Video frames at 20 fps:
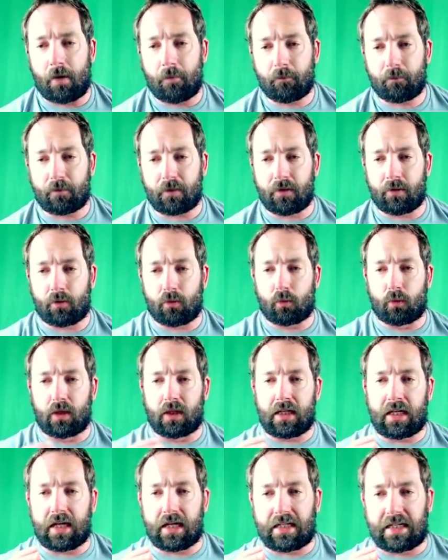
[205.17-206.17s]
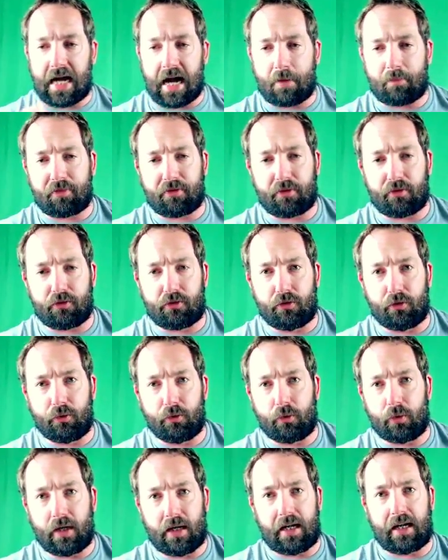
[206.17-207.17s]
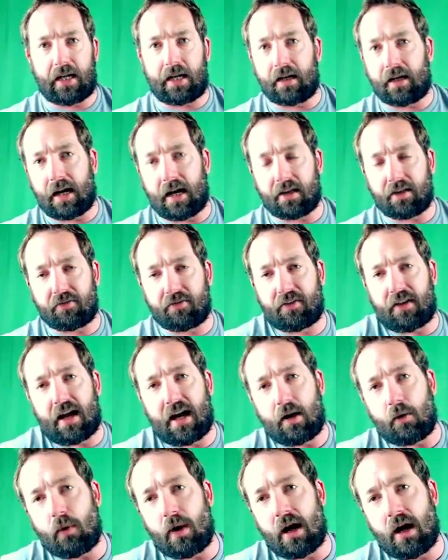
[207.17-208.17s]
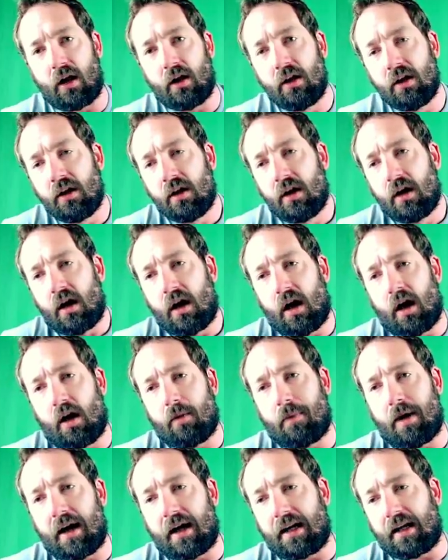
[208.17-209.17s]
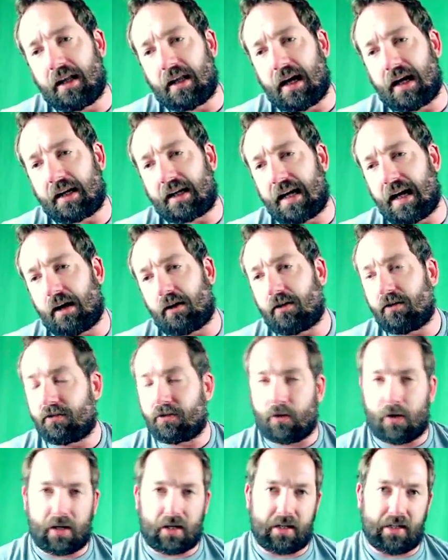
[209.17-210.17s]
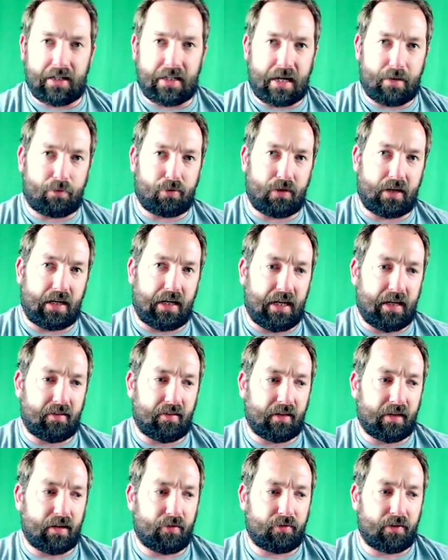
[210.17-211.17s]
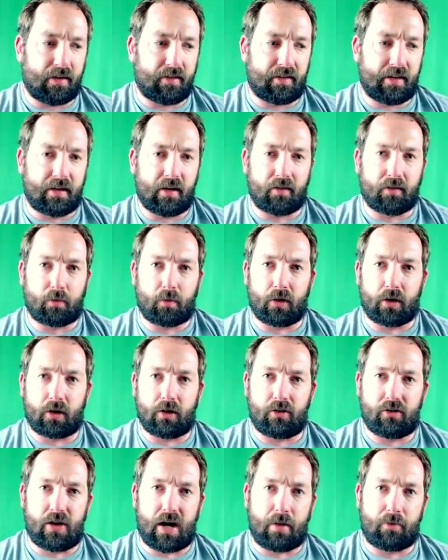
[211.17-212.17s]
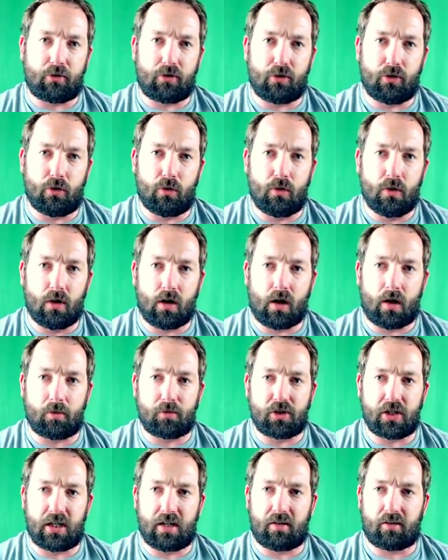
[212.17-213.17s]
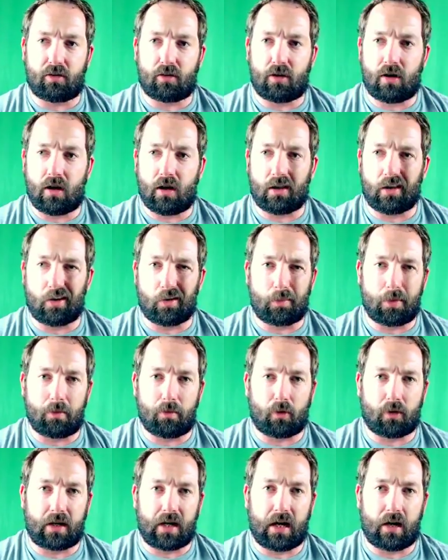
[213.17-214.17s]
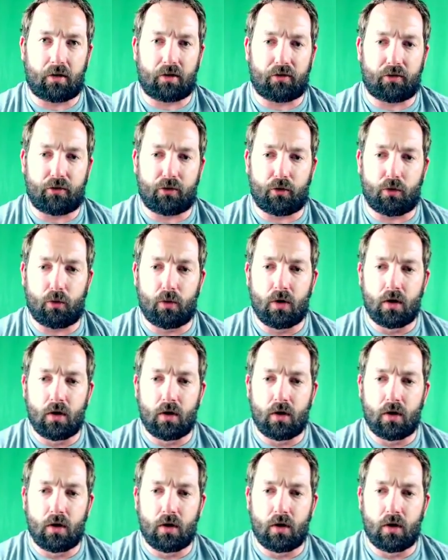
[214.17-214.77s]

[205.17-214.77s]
really adapts to eating on the fly well. I eat a lot of calories, so I can adapt pretty easily. Francine does a really good job, too. She eats a little bit more calories, too.